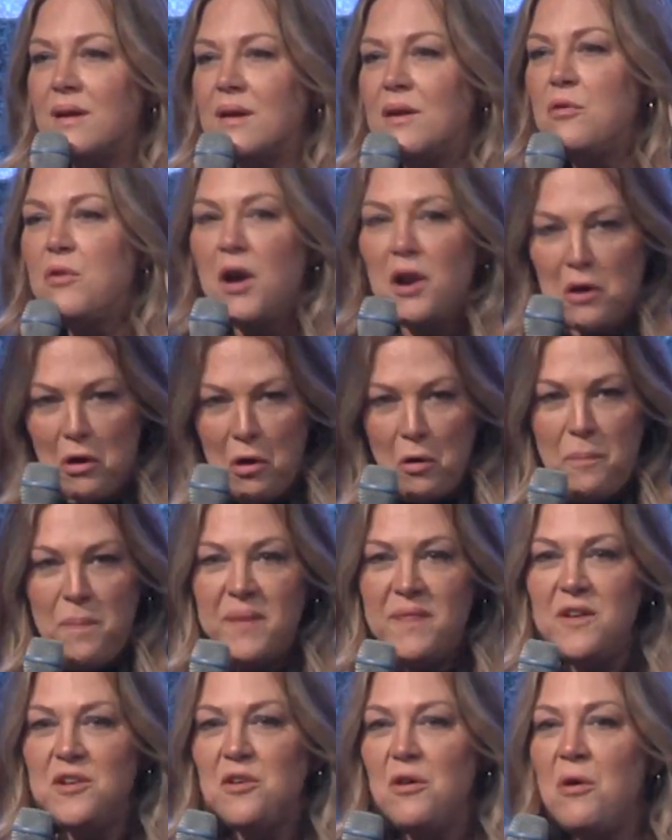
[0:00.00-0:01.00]
You got to
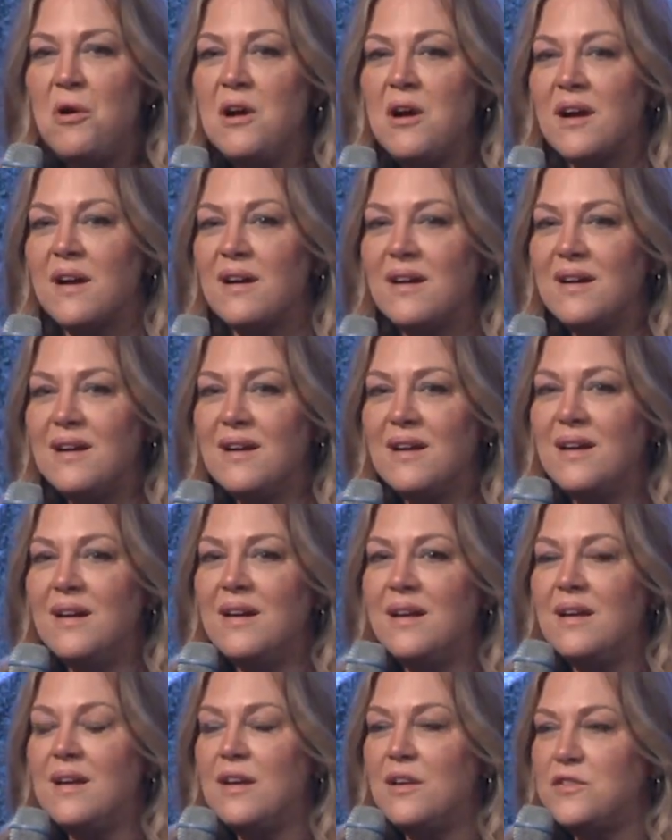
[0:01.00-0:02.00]
open the door.
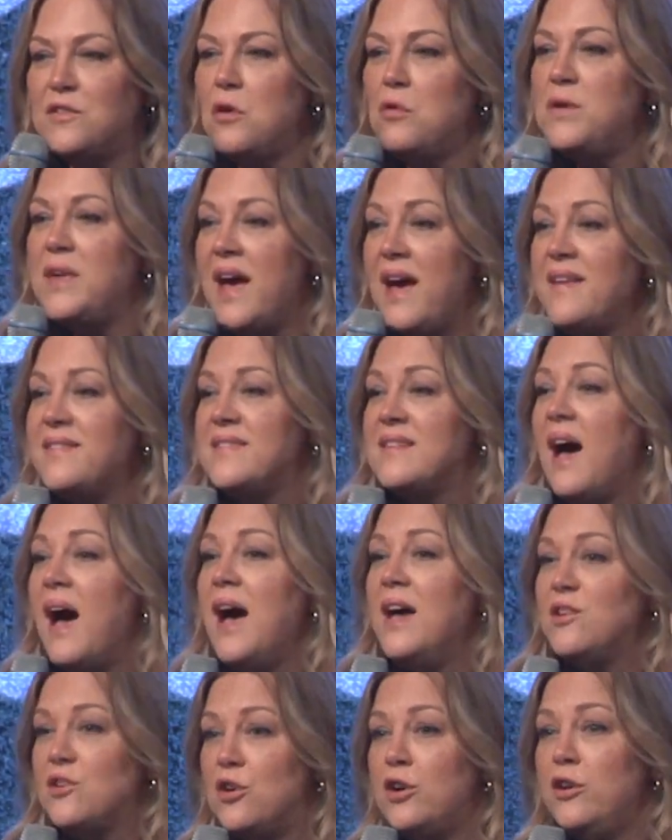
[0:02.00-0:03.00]
So yes,
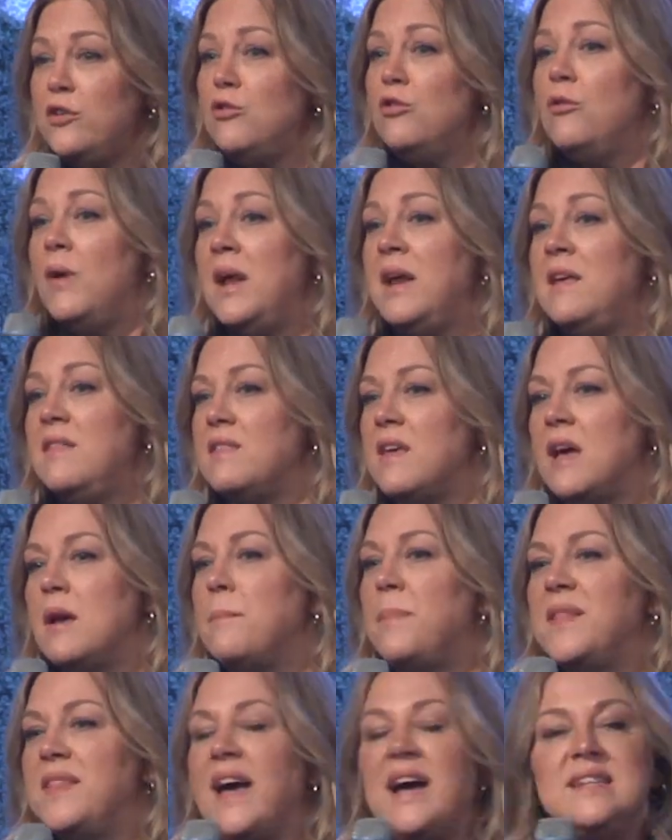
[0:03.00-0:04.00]
God could do
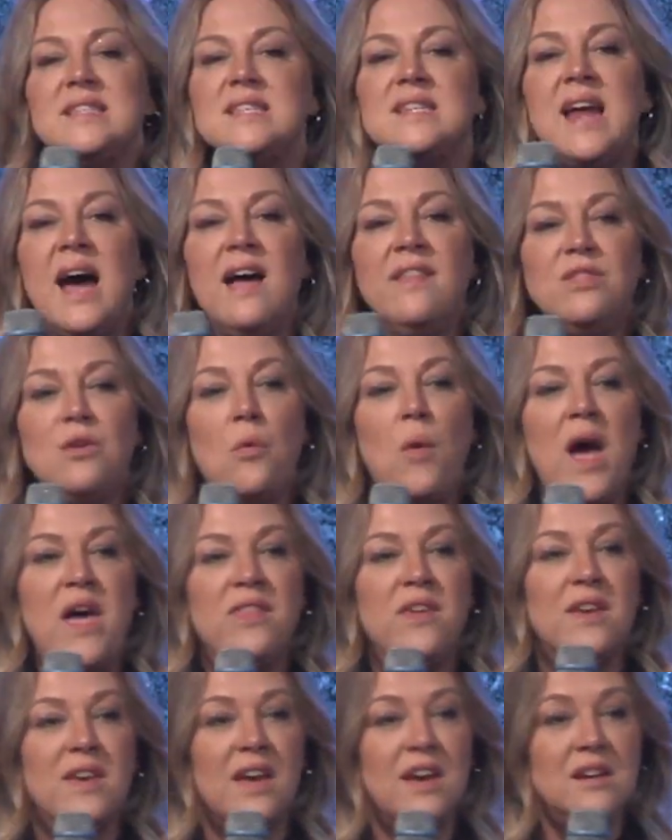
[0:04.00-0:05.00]
anything, but that's not the
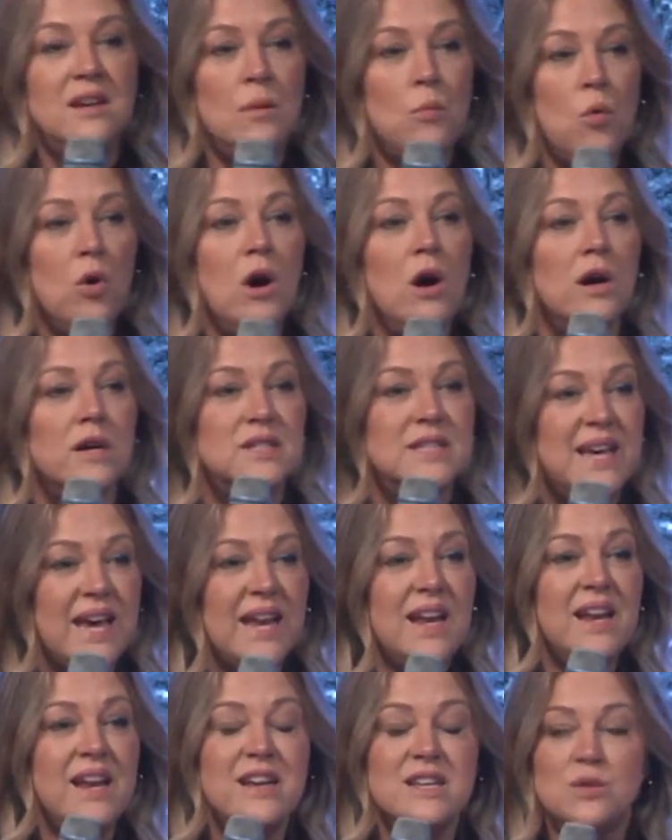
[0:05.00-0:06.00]
way the kingdom works.
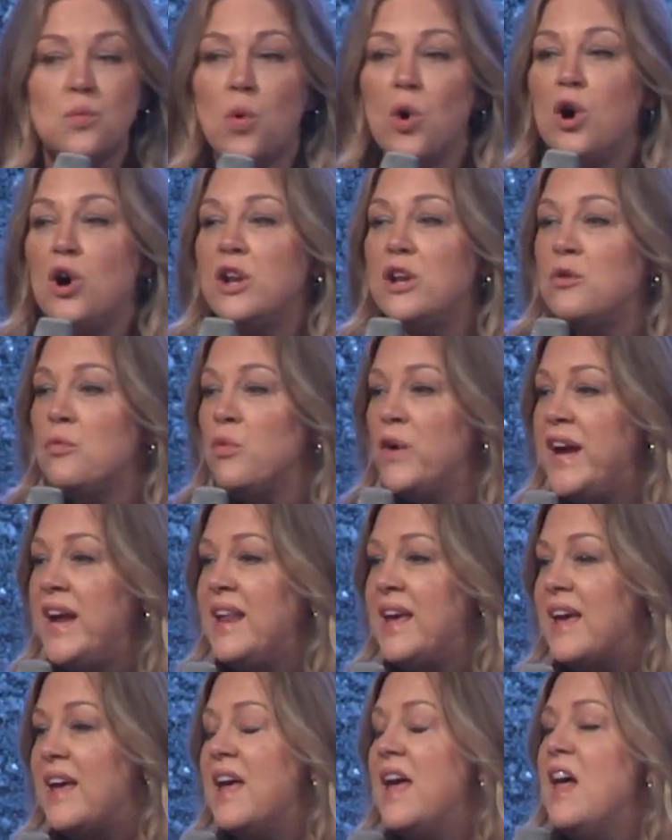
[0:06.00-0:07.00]
Get in his word and
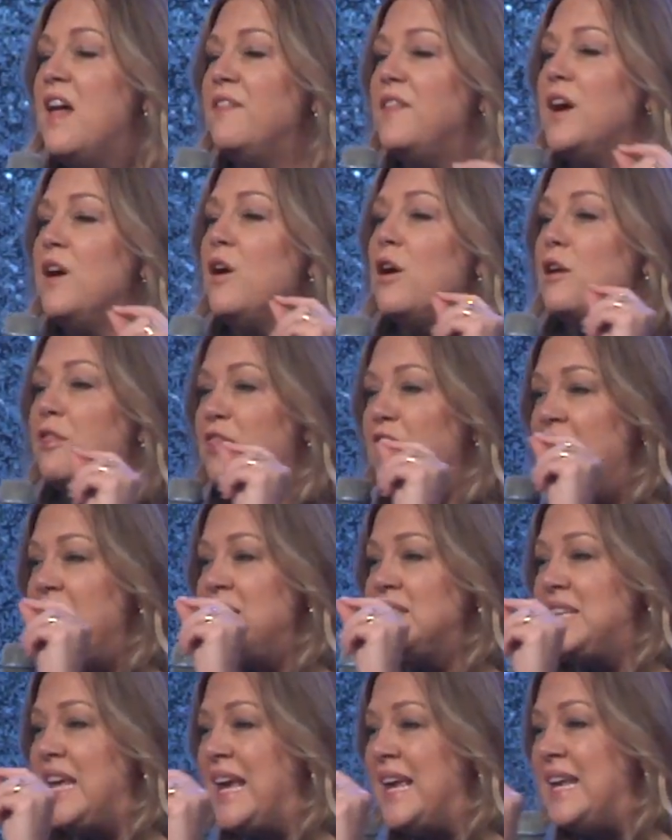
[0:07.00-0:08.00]
read it. There are
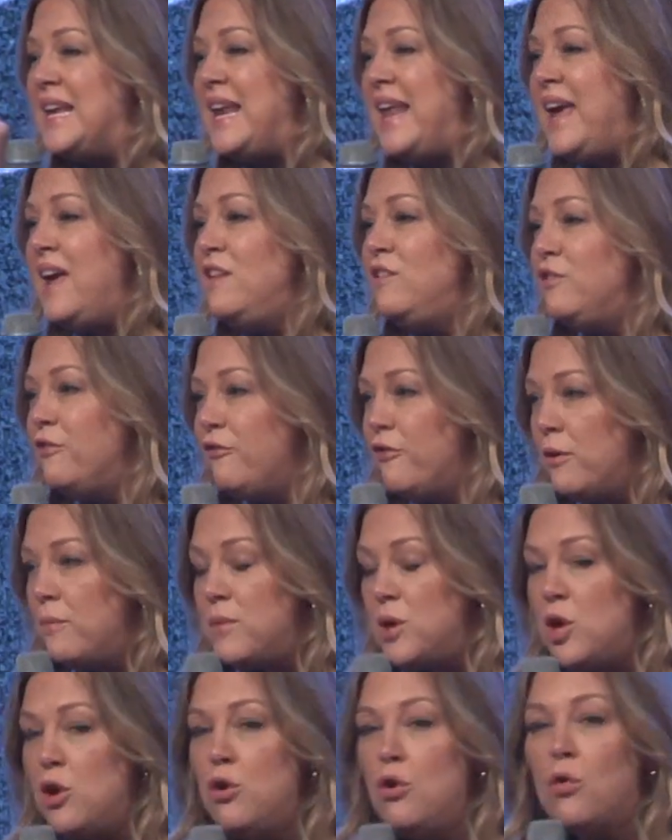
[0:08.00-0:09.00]
things he needs
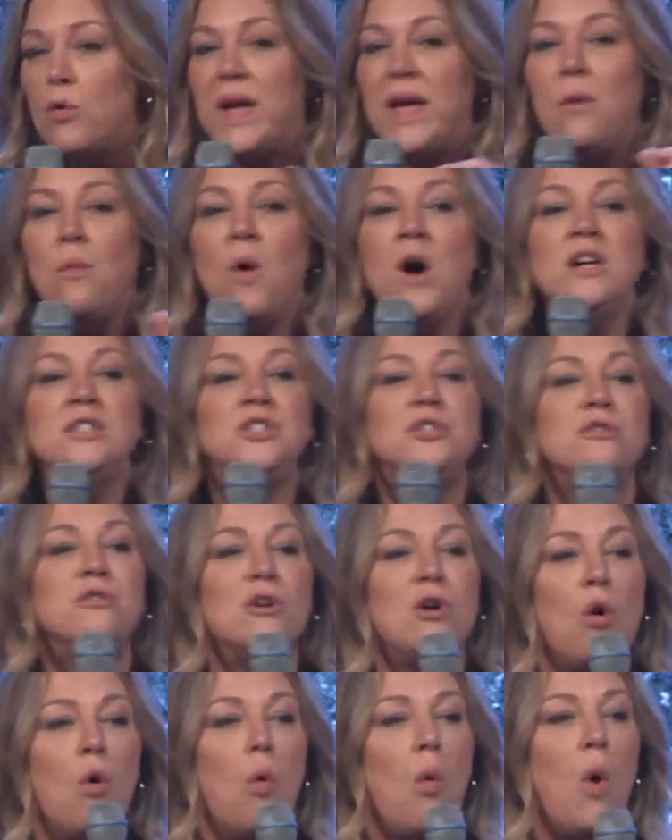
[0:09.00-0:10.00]
from you. He wants you
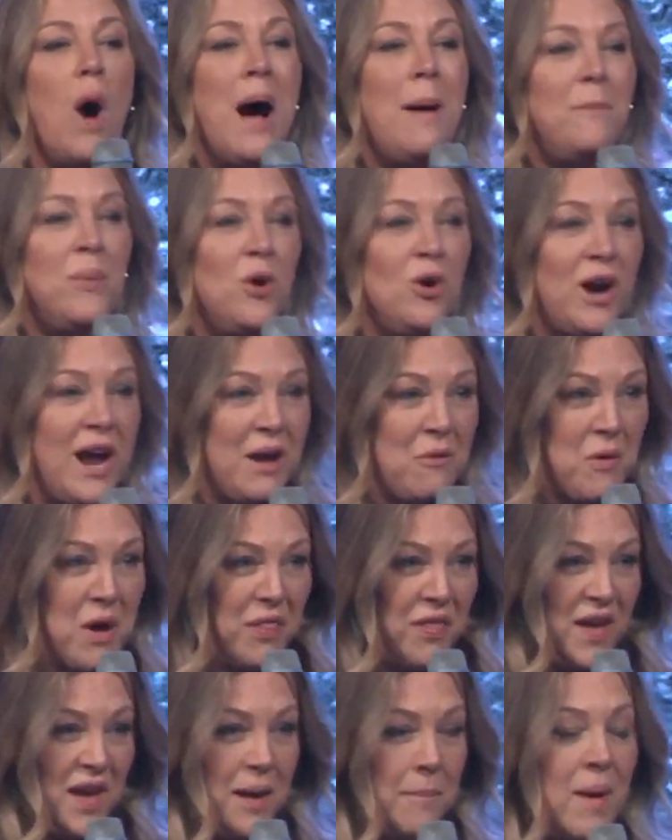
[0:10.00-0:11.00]
to cooperate
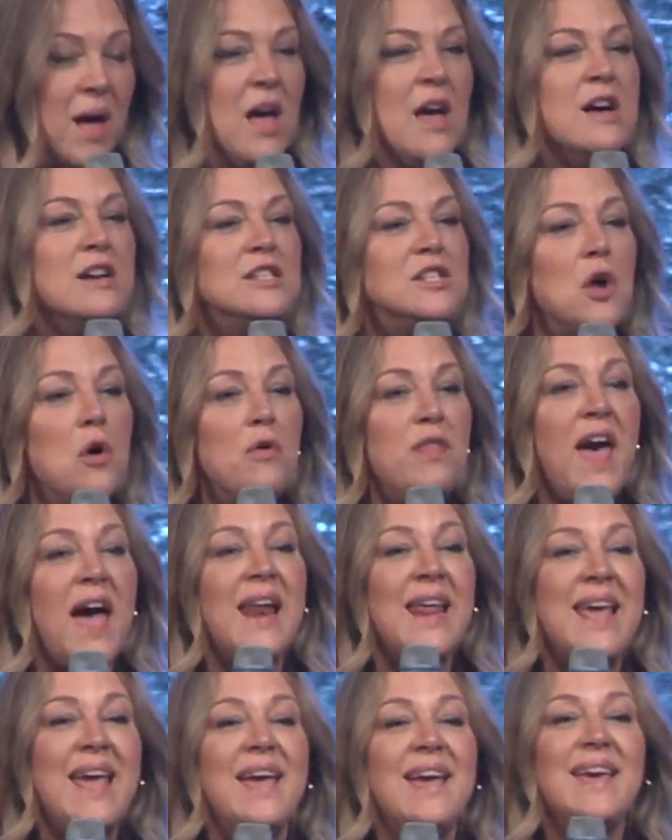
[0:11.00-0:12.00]
with him so
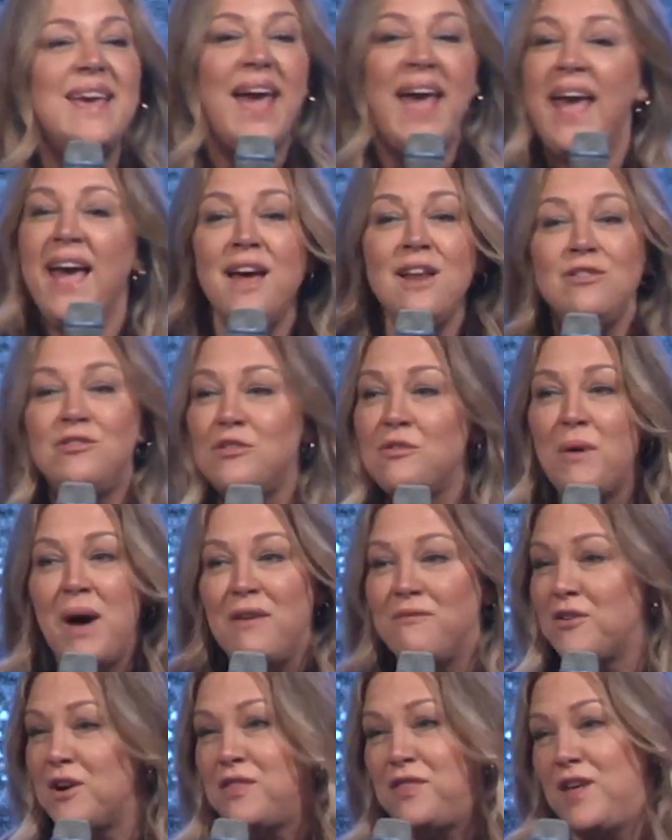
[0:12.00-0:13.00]
that he can do
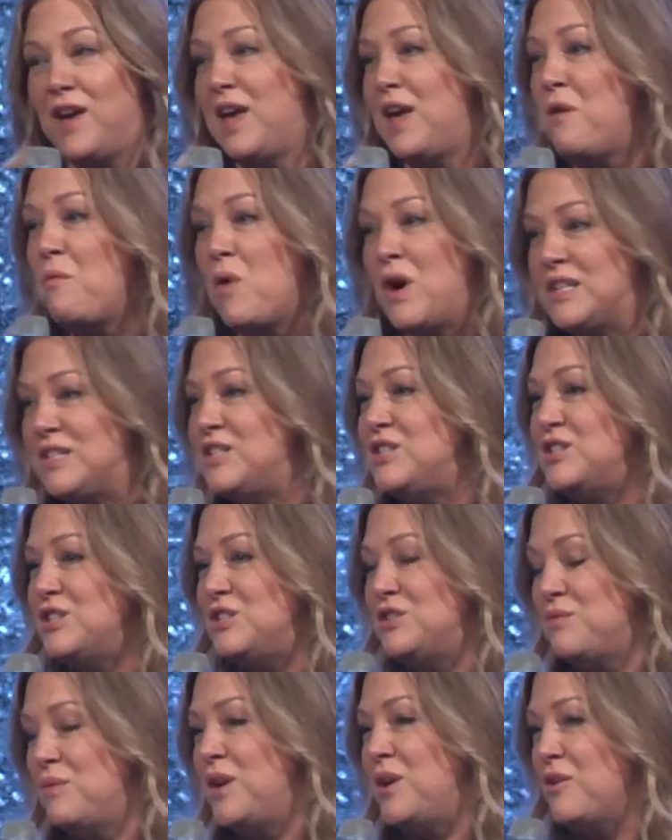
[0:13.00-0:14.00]
everything he wants to
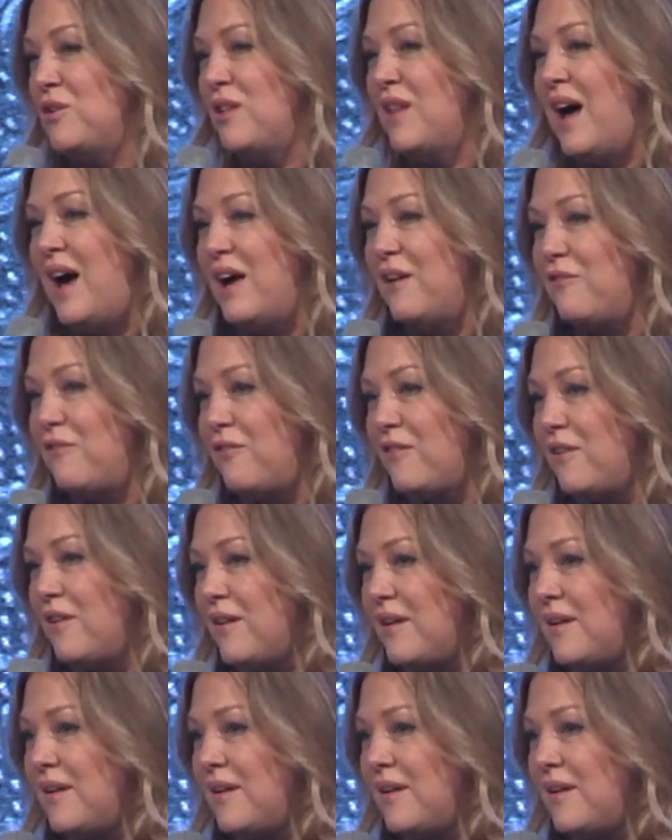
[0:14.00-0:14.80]
do in your life.